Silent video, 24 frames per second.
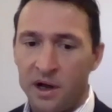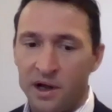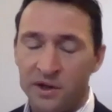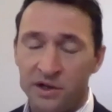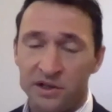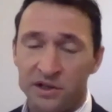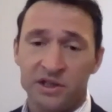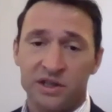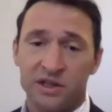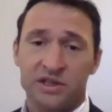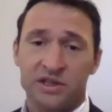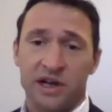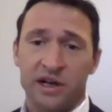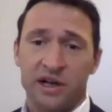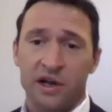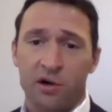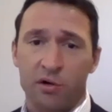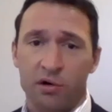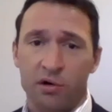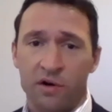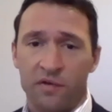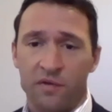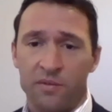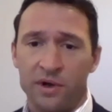This is a second
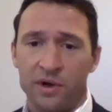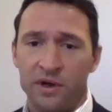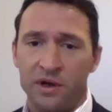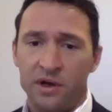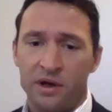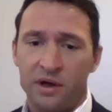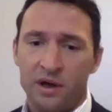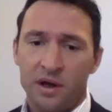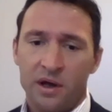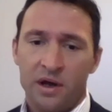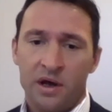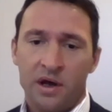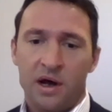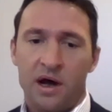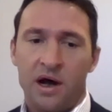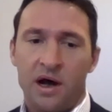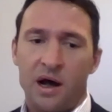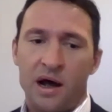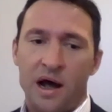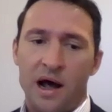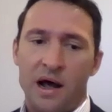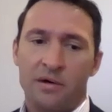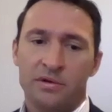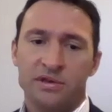career for me.
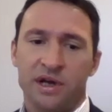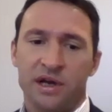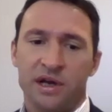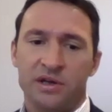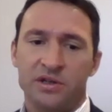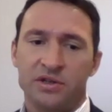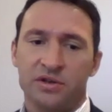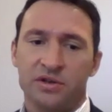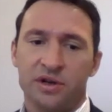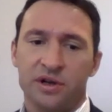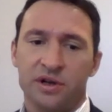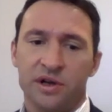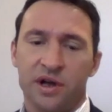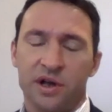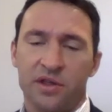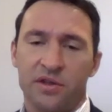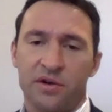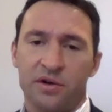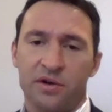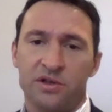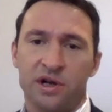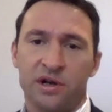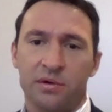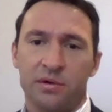I was actually a
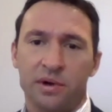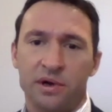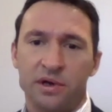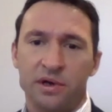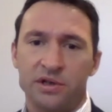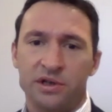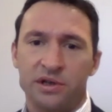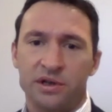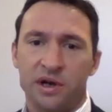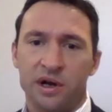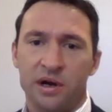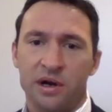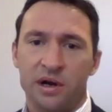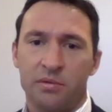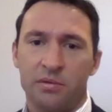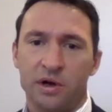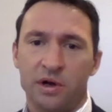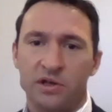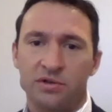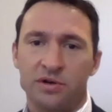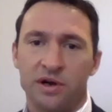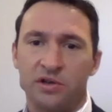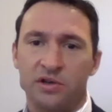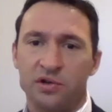third generation
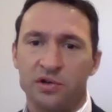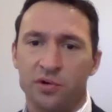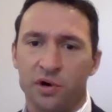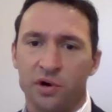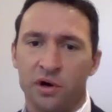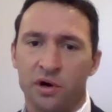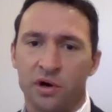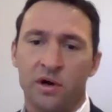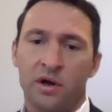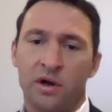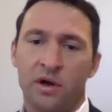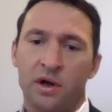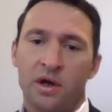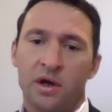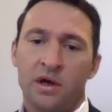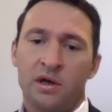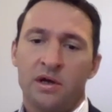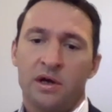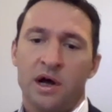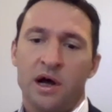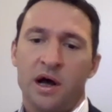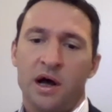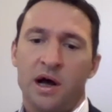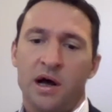restaurateur.
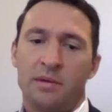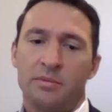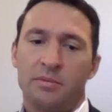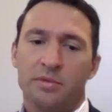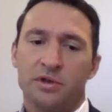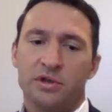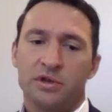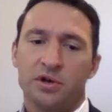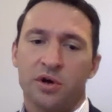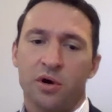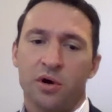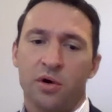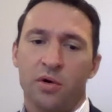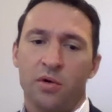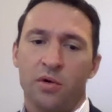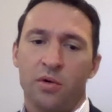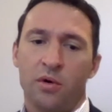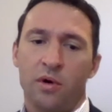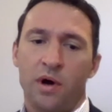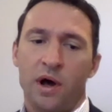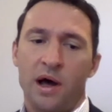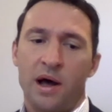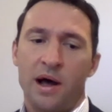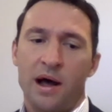
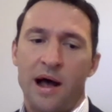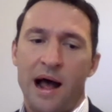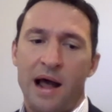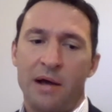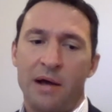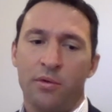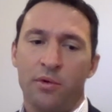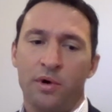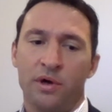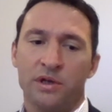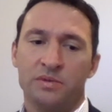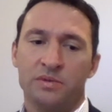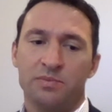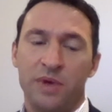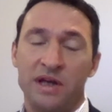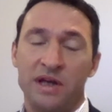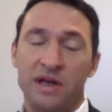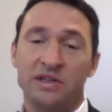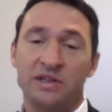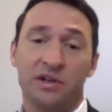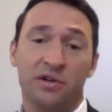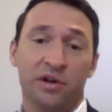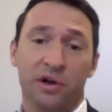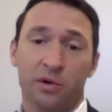So I was
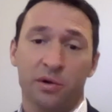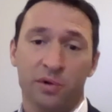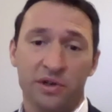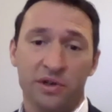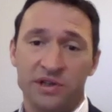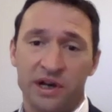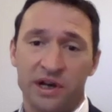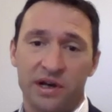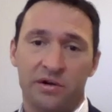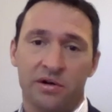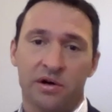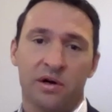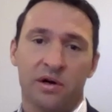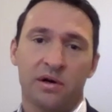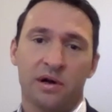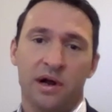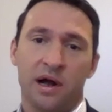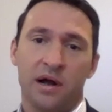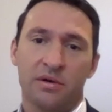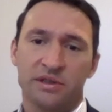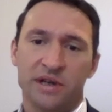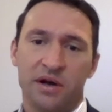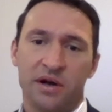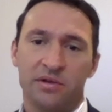basically a retailer. I
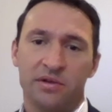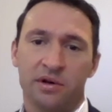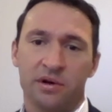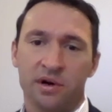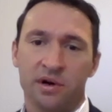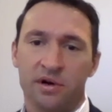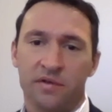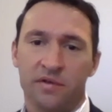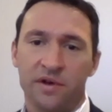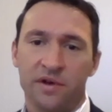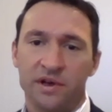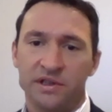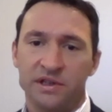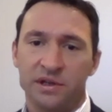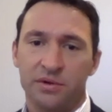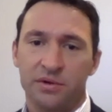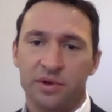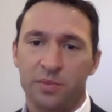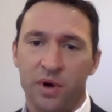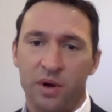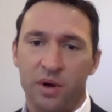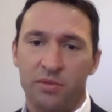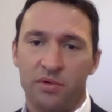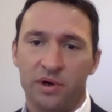was out there interfacing with
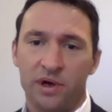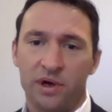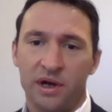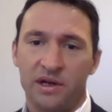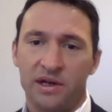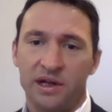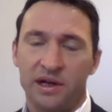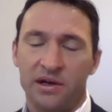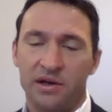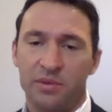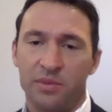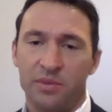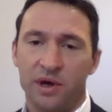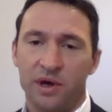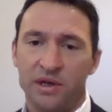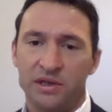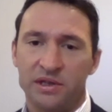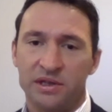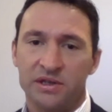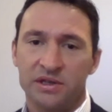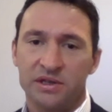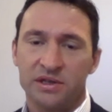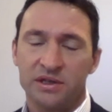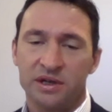the public on a daily
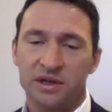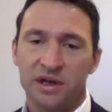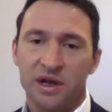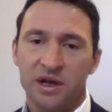basis.